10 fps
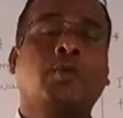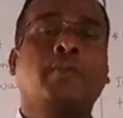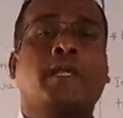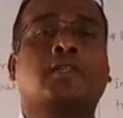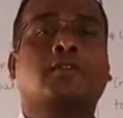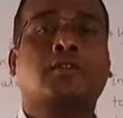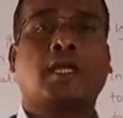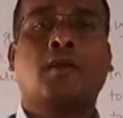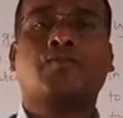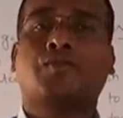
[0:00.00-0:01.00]
you make the
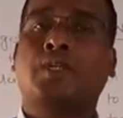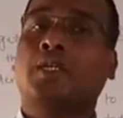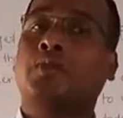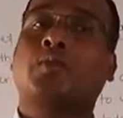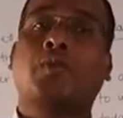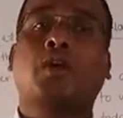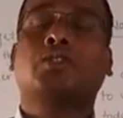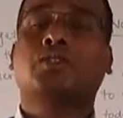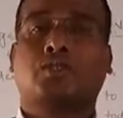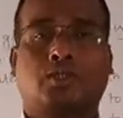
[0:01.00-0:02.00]
dams, then it
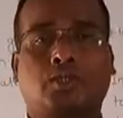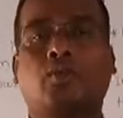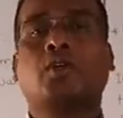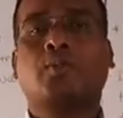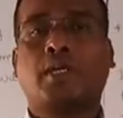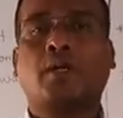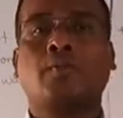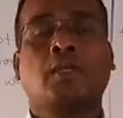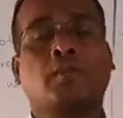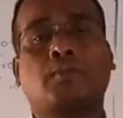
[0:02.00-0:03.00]
floods, it won't become,
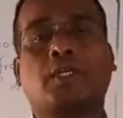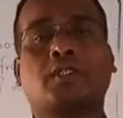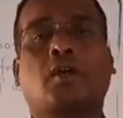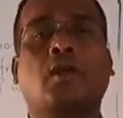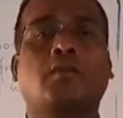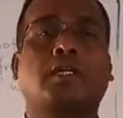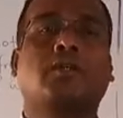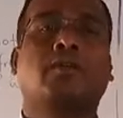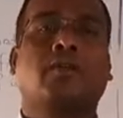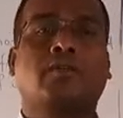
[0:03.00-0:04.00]
because all water
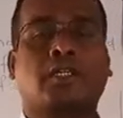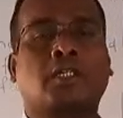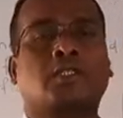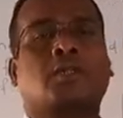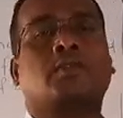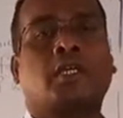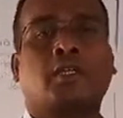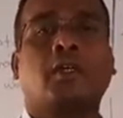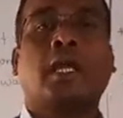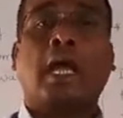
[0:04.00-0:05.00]
will be conserved
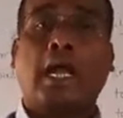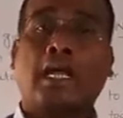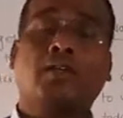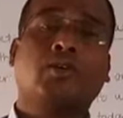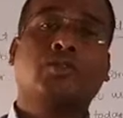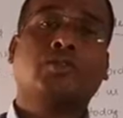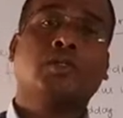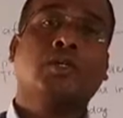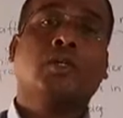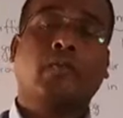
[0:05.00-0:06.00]
there. And also
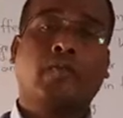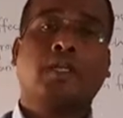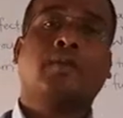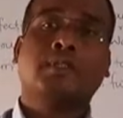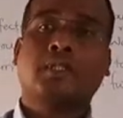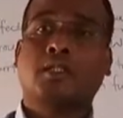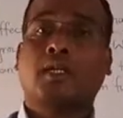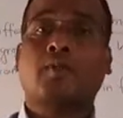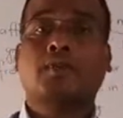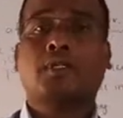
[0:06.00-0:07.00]
whenever the
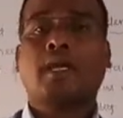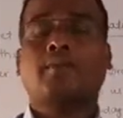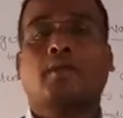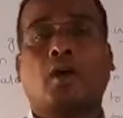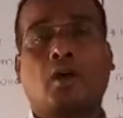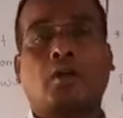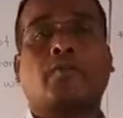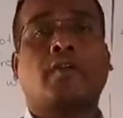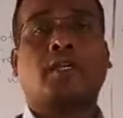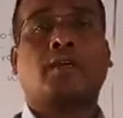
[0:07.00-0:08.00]
drought time or
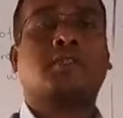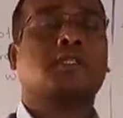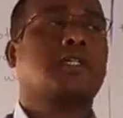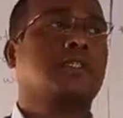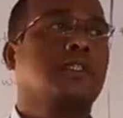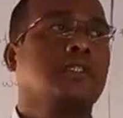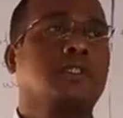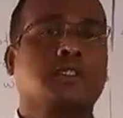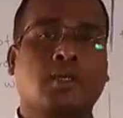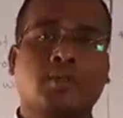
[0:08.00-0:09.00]
whenever that in the
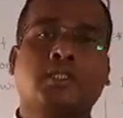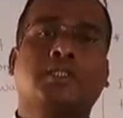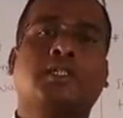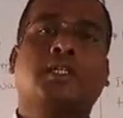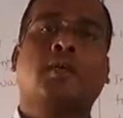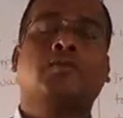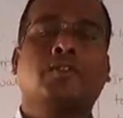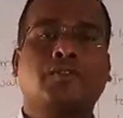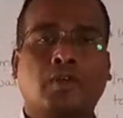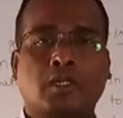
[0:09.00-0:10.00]
summer season time,
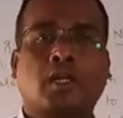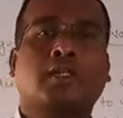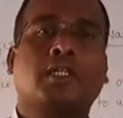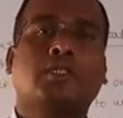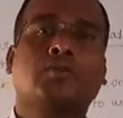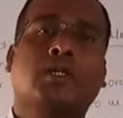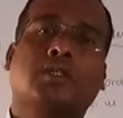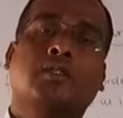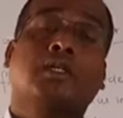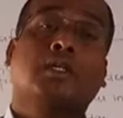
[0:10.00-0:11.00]
if you are not getting
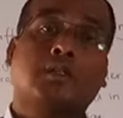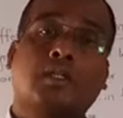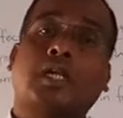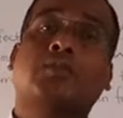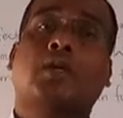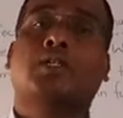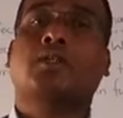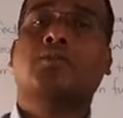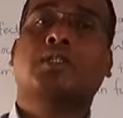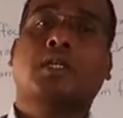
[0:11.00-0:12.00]
water, that
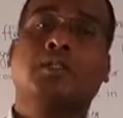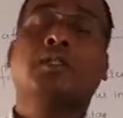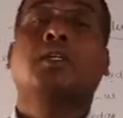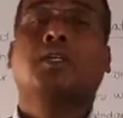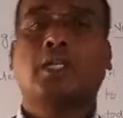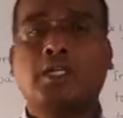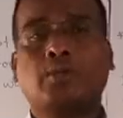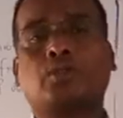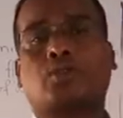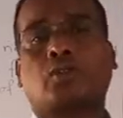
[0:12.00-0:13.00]
water we can
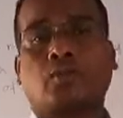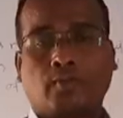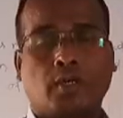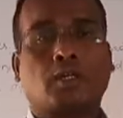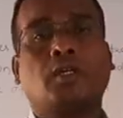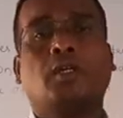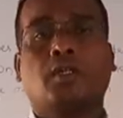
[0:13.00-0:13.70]
reuse for